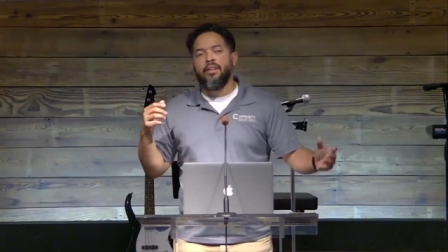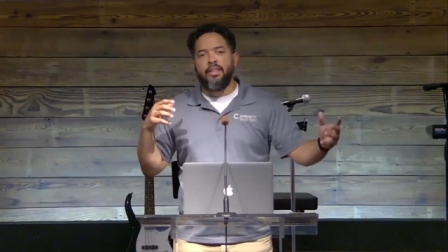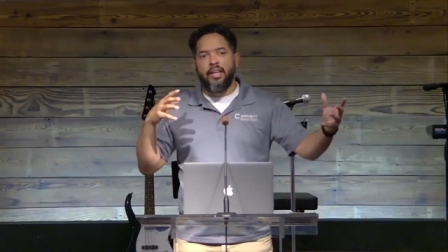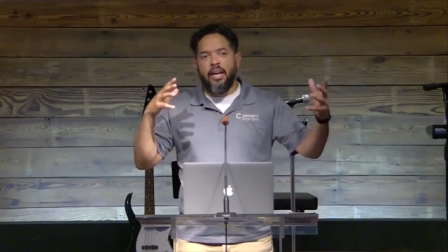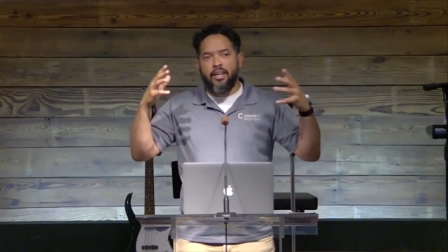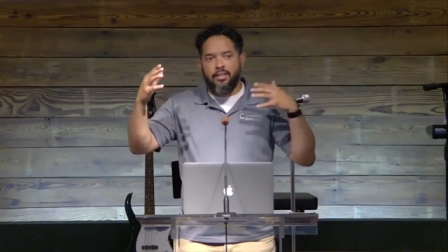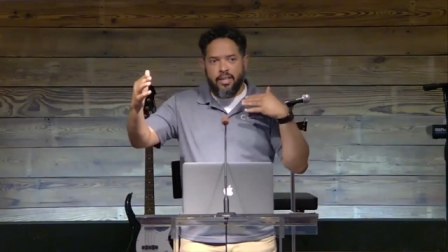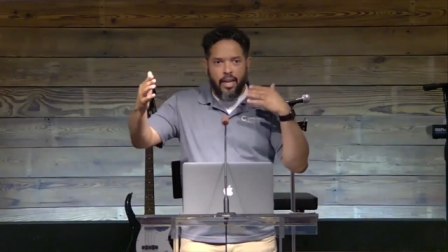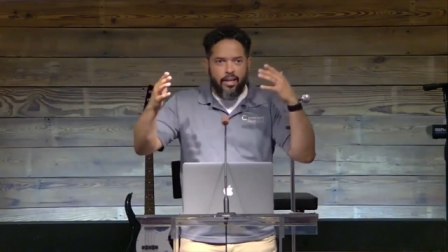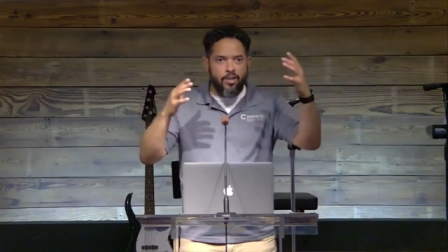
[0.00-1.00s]
that kind of
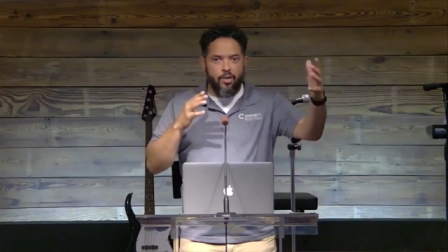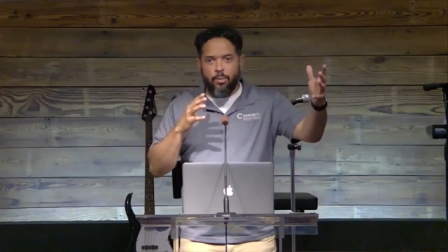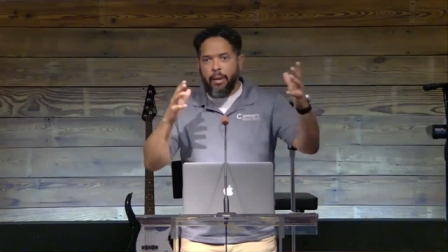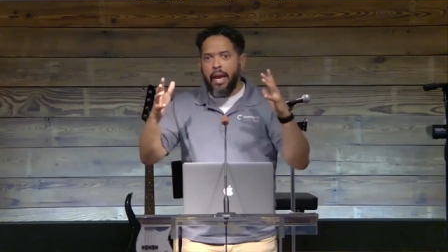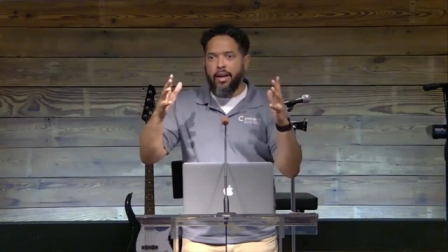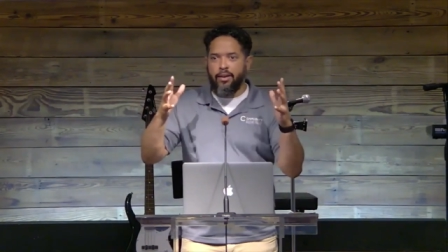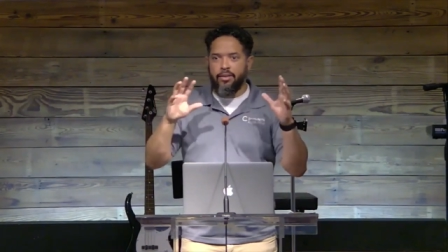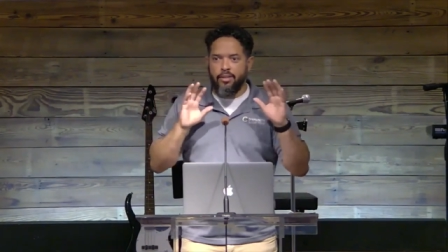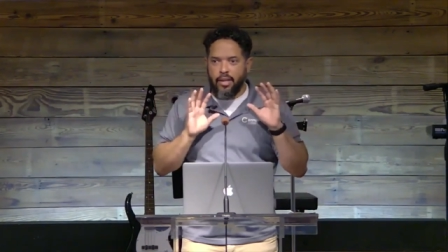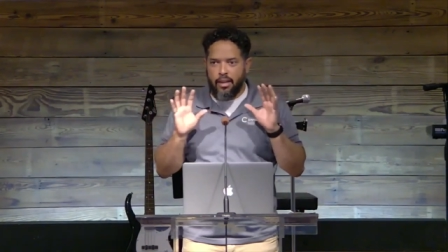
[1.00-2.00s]
takes your
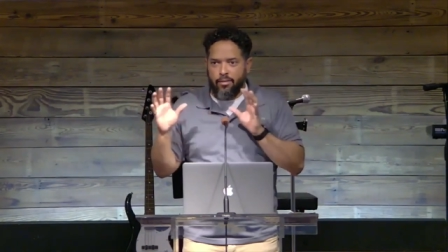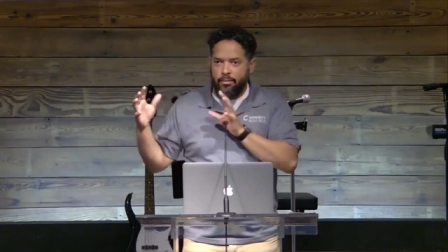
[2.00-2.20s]
patterns and